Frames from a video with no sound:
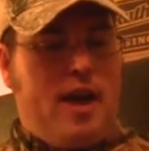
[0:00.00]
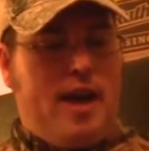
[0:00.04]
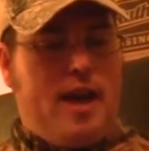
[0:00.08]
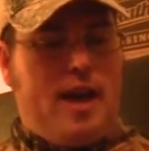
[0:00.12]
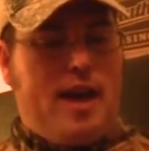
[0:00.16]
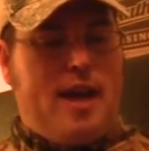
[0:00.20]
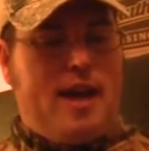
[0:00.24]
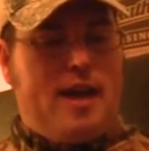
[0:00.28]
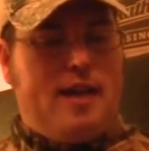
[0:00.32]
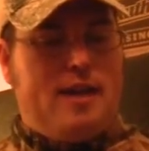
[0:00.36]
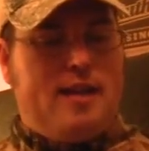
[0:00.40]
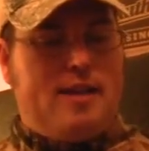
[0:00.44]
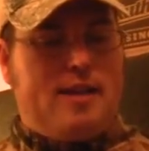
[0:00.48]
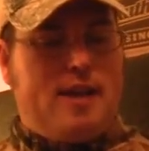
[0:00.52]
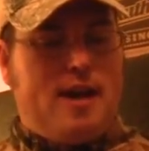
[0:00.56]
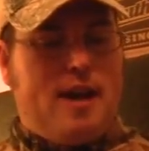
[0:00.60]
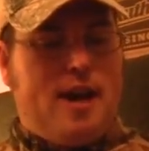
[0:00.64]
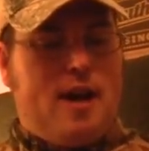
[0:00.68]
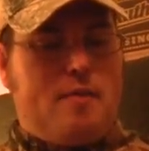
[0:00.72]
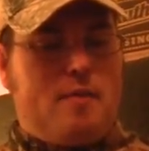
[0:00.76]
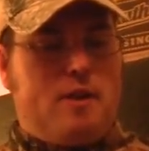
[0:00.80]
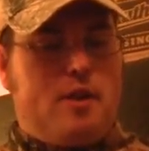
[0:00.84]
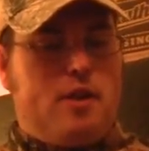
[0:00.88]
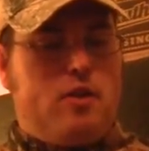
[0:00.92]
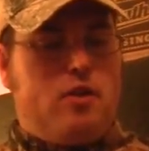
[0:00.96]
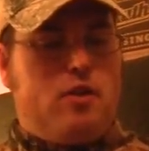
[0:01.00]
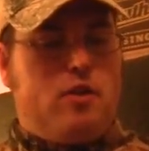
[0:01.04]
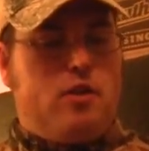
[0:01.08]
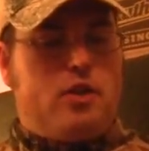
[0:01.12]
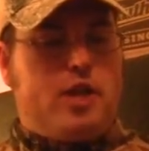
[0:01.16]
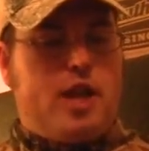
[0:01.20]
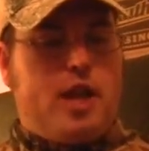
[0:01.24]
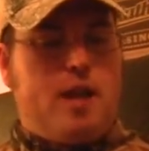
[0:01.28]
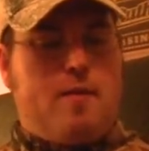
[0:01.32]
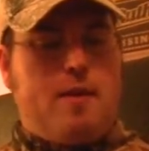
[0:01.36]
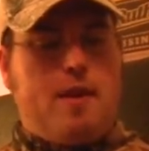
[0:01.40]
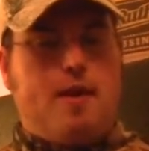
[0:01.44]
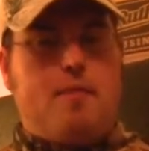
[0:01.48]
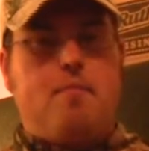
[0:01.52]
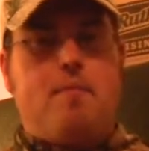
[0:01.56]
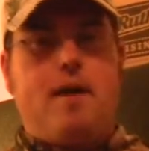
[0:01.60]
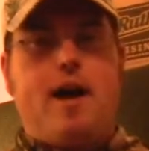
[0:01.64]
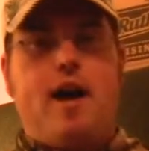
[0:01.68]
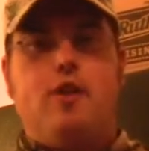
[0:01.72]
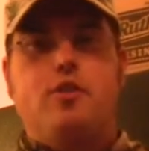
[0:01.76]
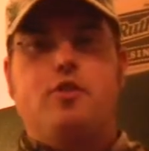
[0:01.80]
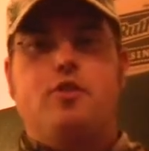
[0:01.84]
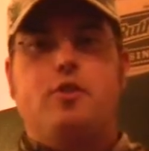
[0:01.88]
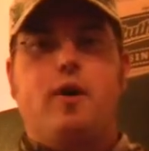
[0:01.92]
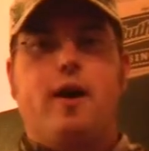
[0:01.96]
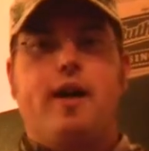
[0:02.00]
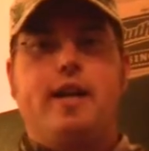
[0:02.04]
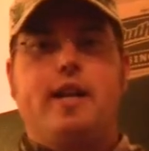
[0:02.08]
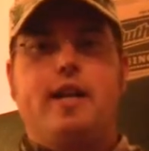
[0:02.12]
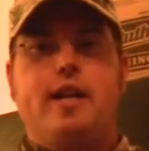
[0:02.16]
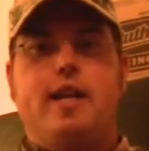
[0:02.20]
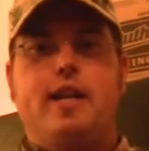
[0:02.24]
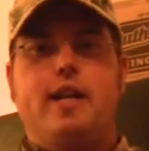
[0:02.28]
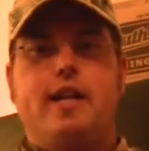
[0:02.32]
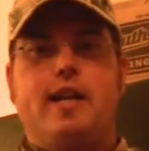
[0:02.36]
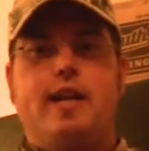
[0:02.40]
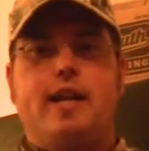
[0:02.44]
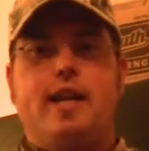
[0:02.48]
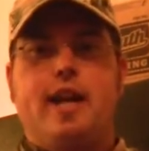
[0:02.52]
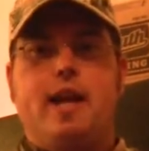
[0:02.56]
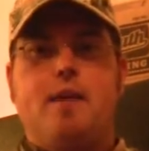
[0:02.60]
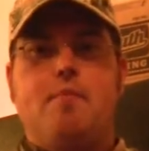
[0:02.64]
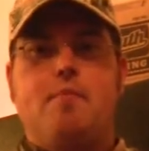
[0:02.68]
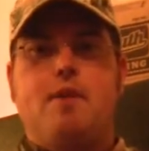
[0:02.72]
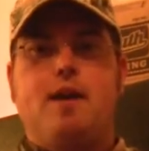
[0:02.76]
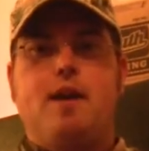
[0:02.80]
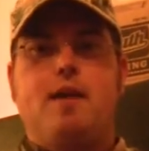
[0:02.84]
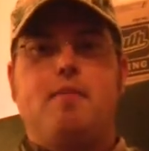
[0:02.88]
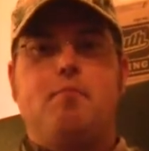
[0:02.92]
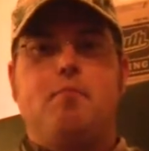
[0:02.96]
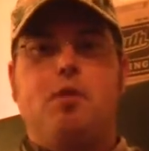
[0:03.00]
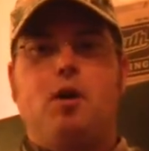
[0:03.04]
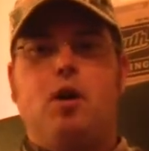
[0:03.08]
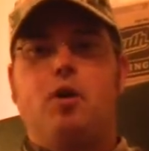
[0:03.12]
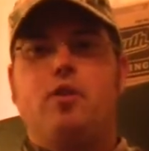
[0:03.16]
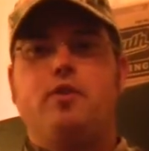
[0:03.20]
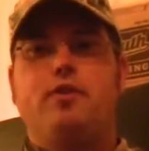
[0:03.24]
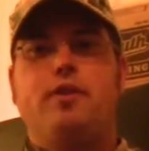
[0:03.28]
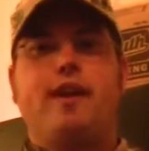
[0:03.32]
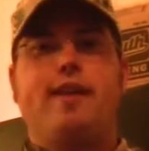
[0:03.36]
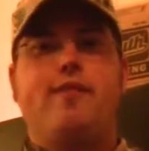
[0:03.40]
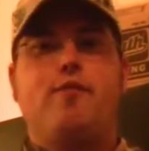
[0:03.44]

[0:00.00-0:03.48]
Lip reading: And I'm going to do a JMeck mount, so I needed to get a bent bolt.